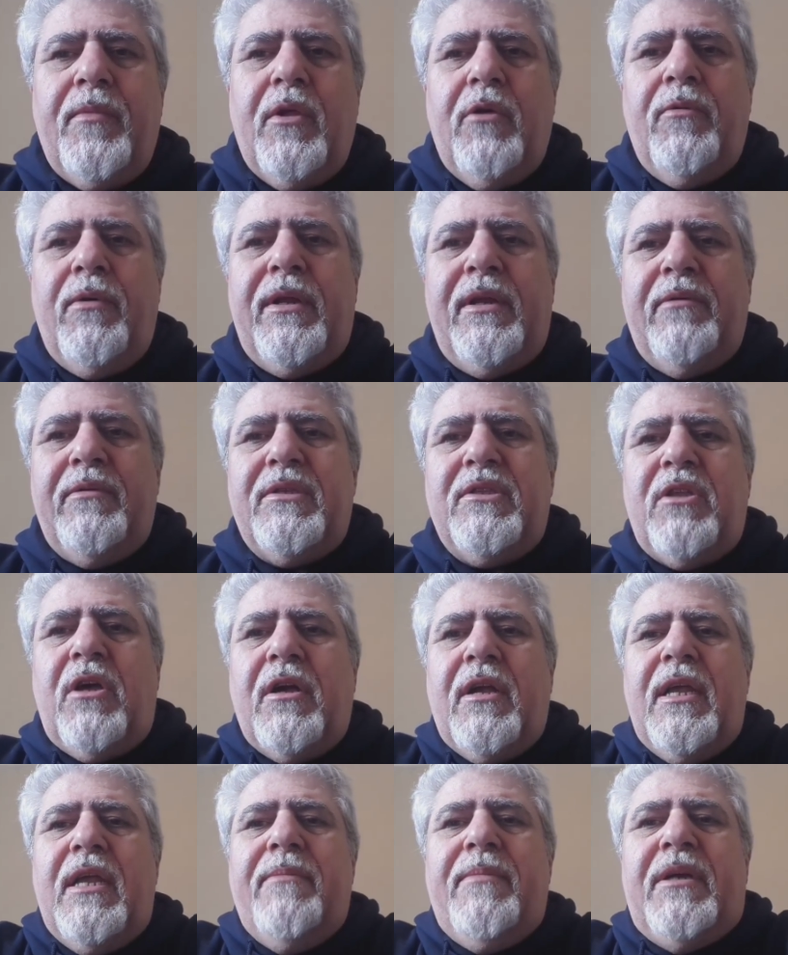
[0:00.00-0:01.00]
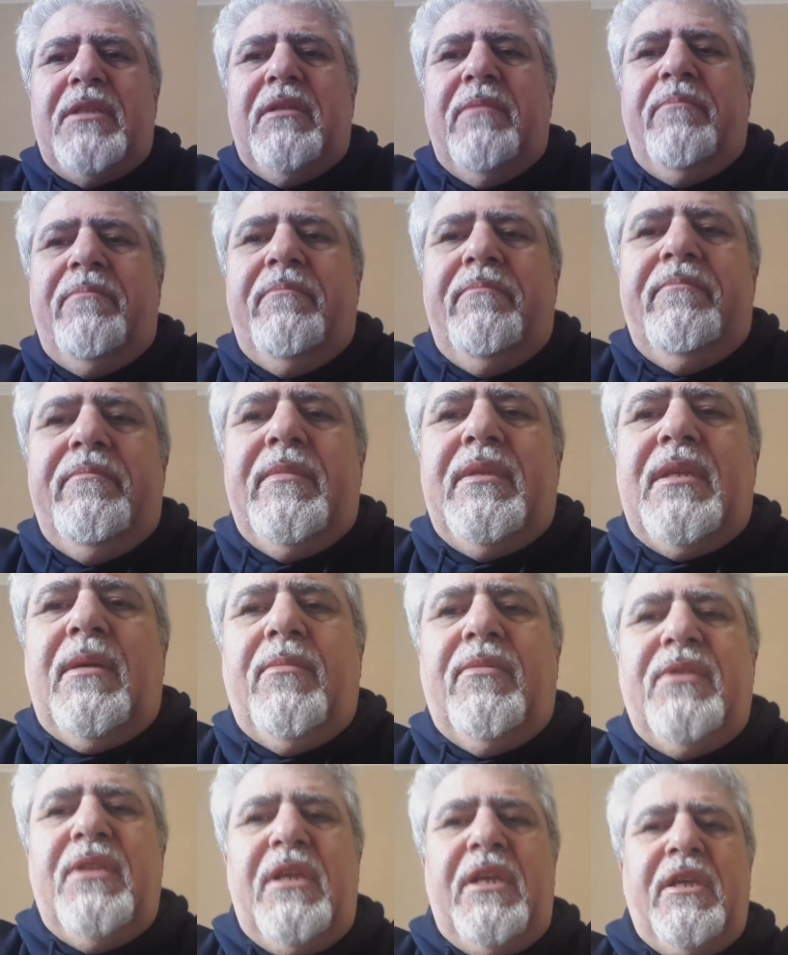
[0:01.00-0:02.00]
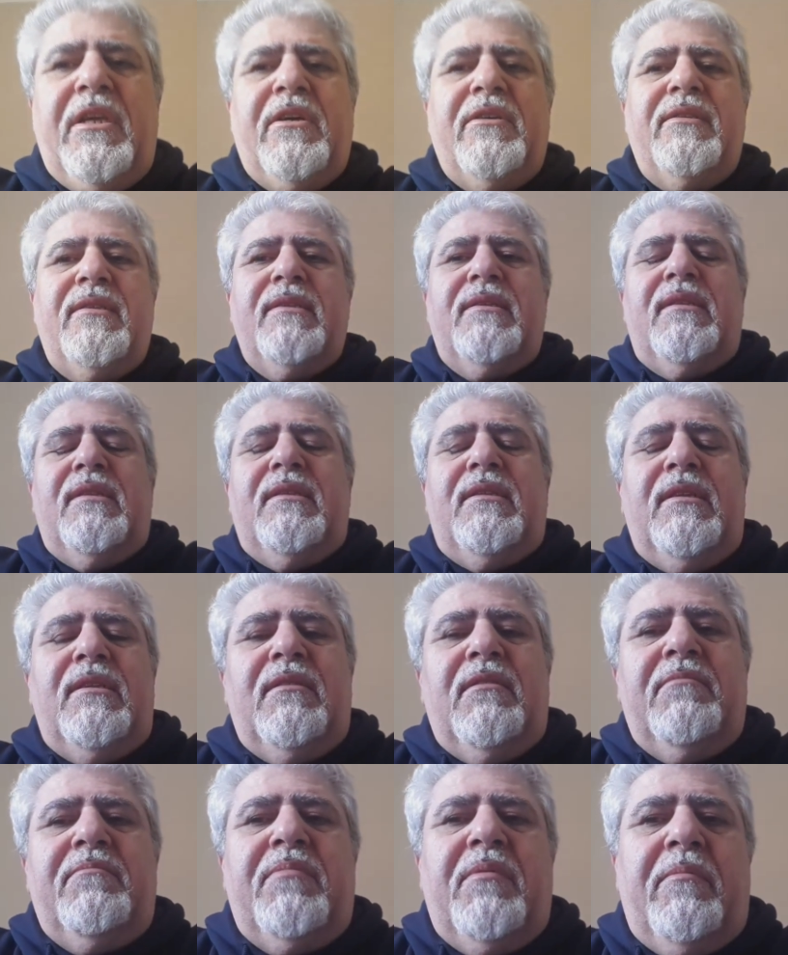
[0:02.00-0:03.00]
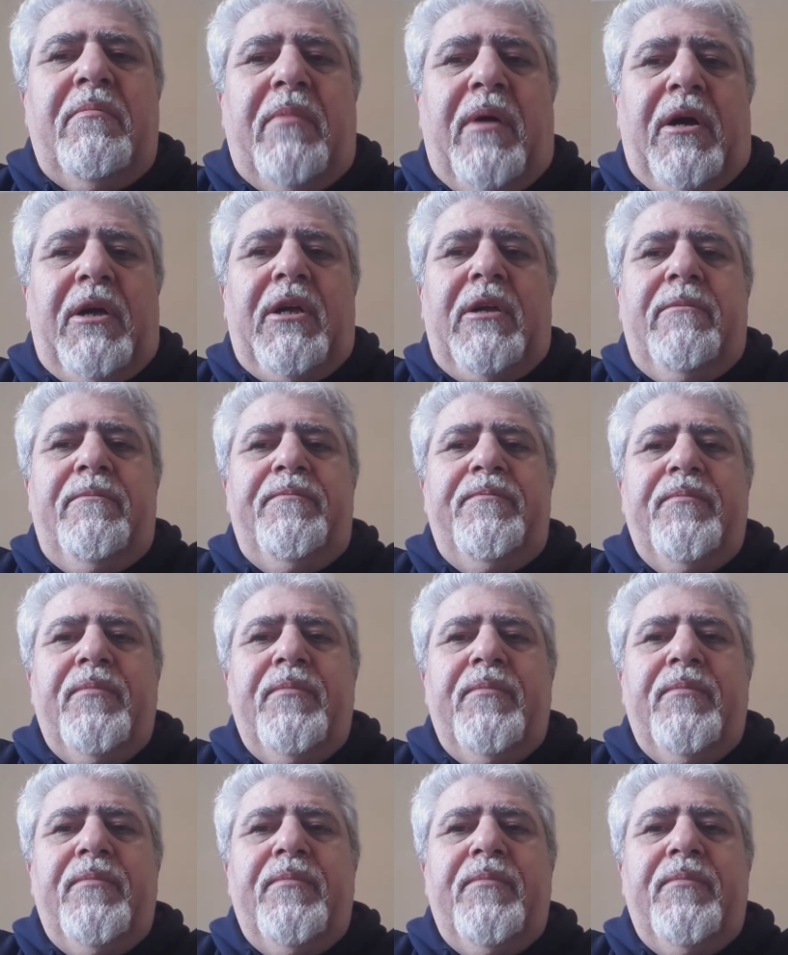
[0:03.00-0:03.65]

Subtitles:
when I was talking about some of the inconsistencies in Pumbok,